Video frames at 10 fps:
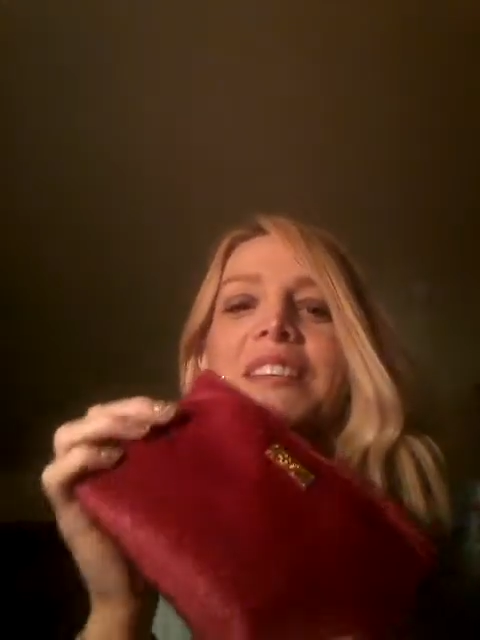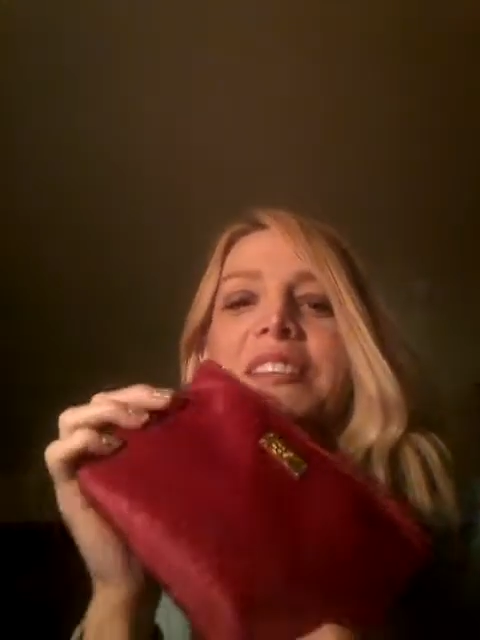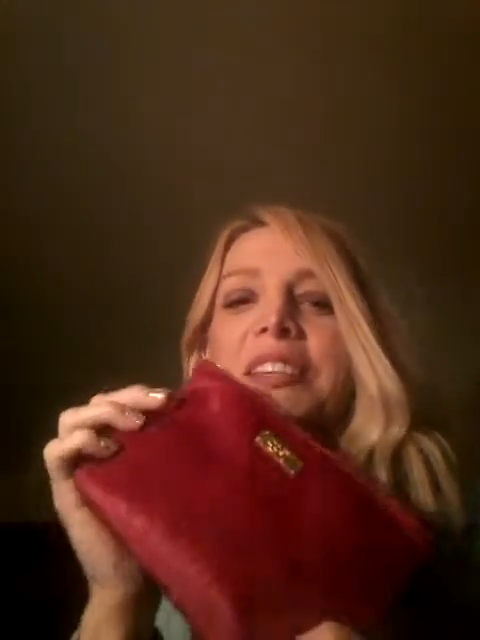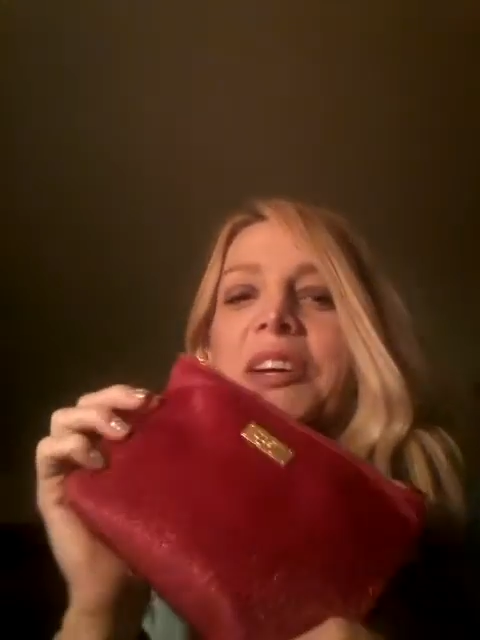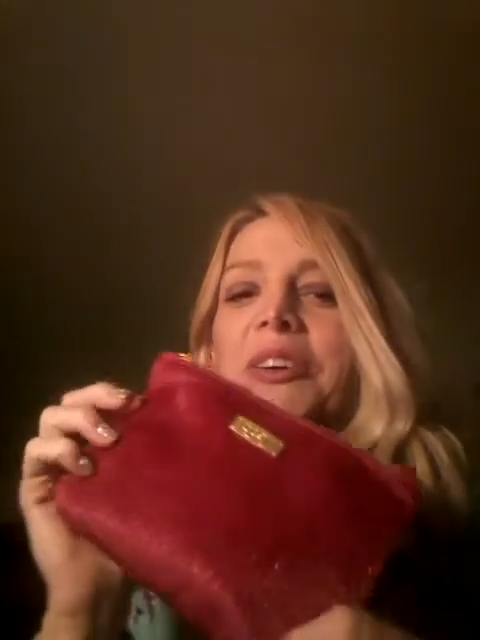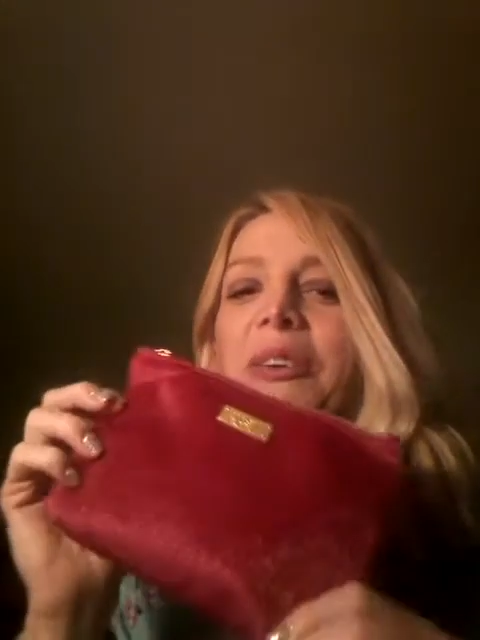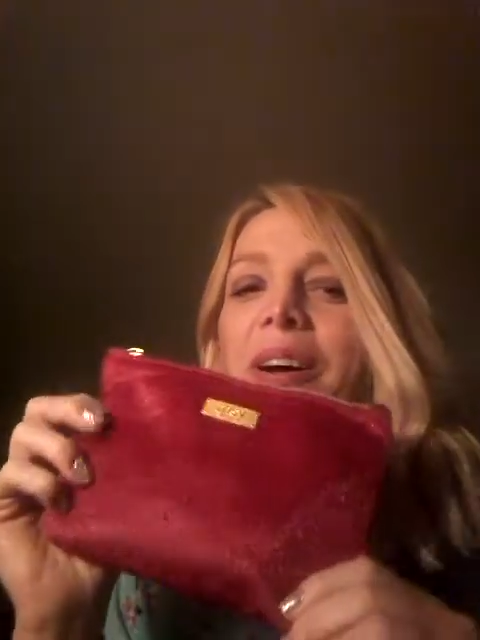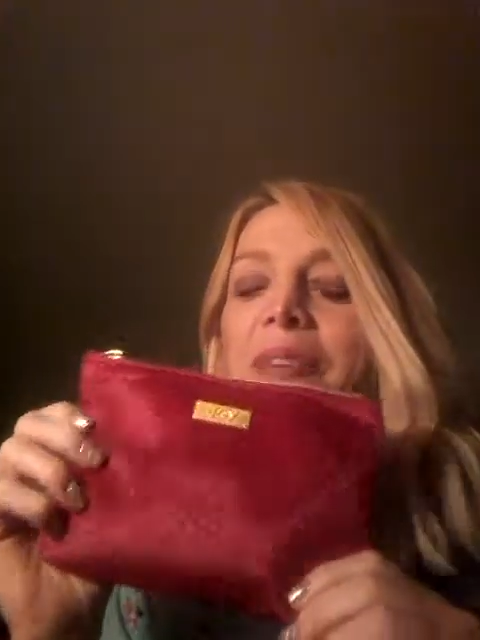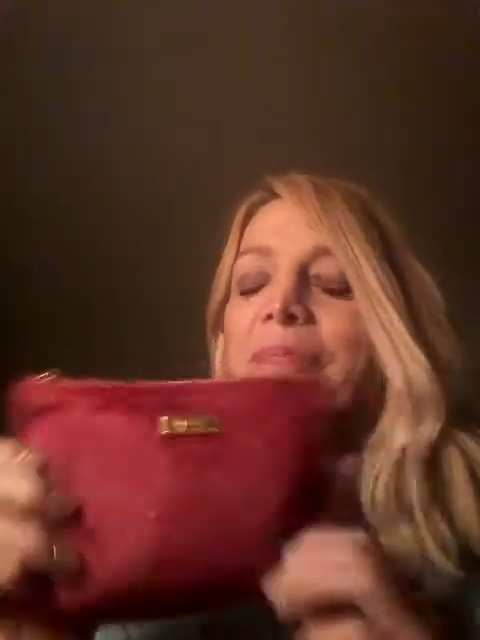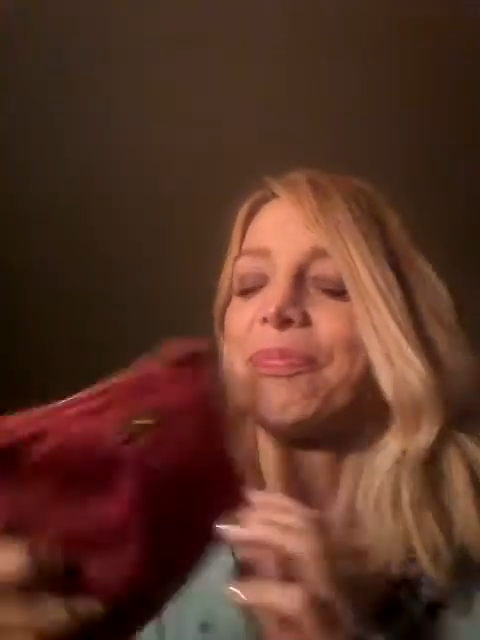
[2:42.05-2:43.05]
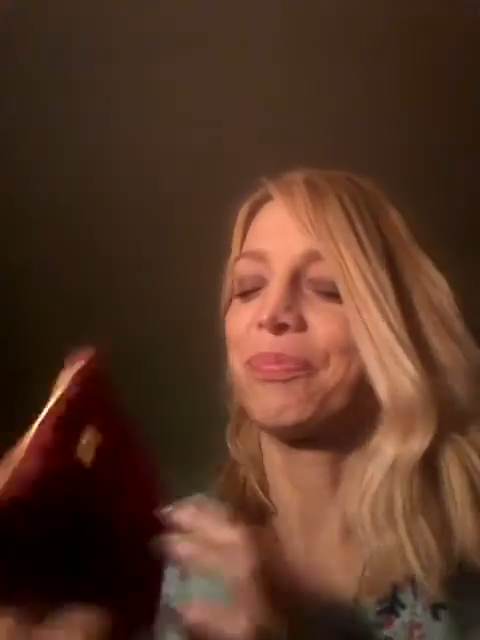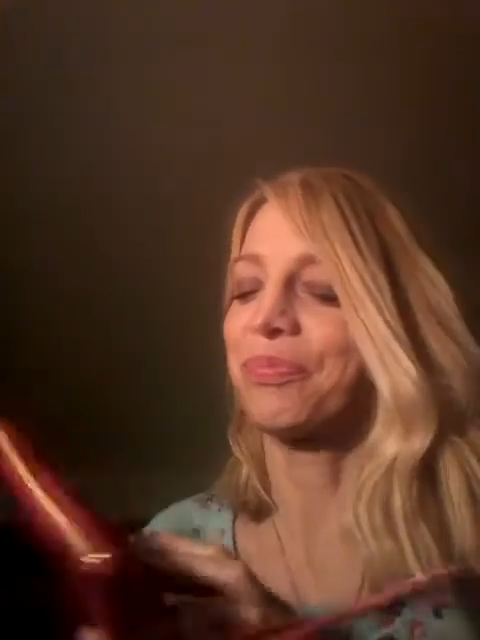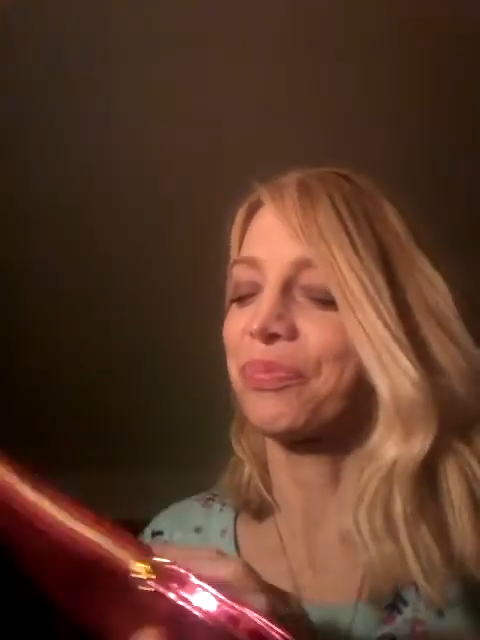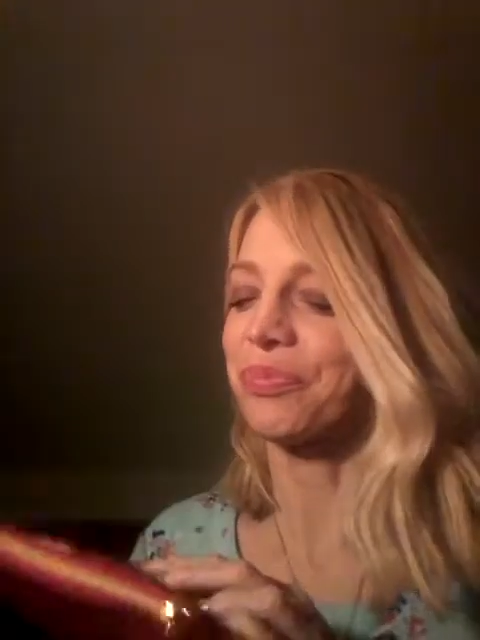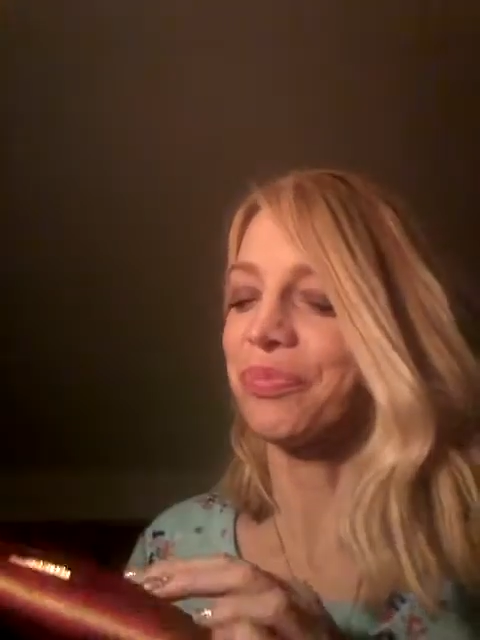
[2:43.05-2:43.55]
So
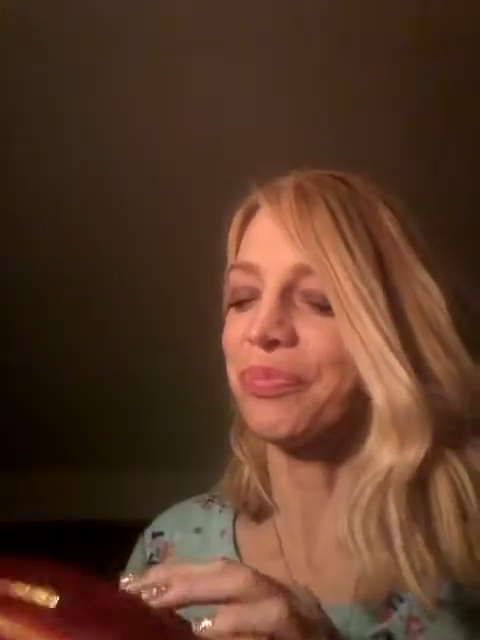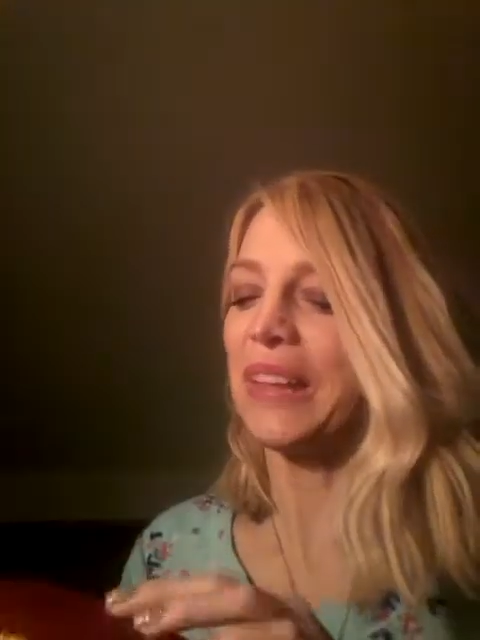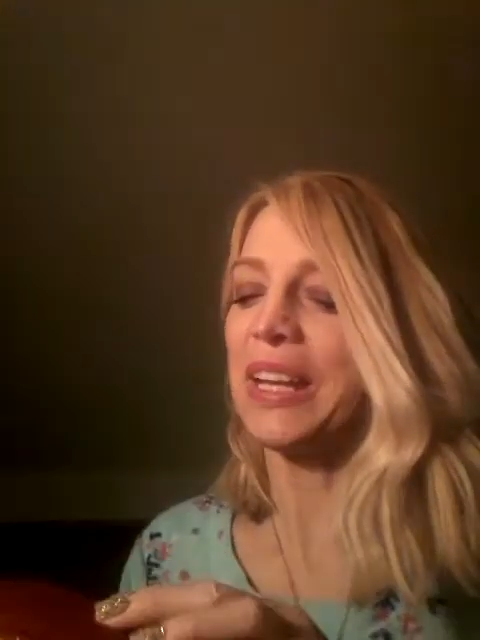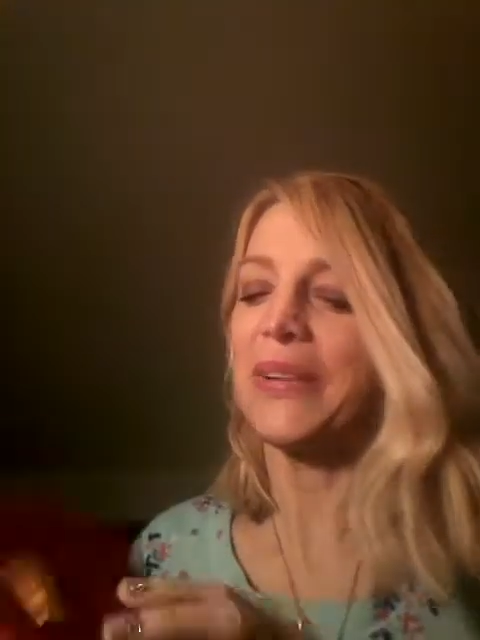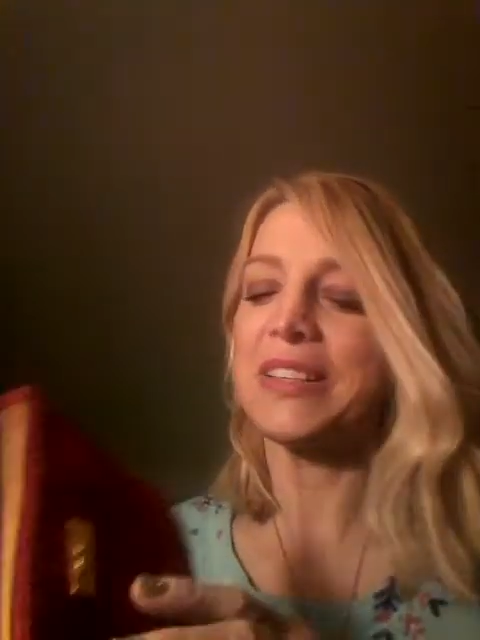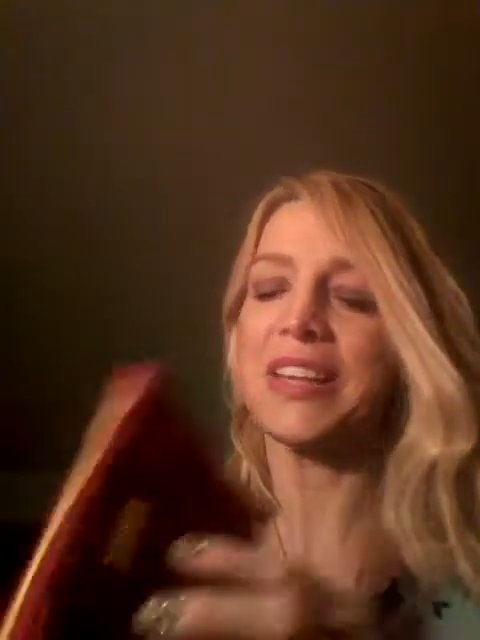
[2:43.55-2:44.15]
anyways,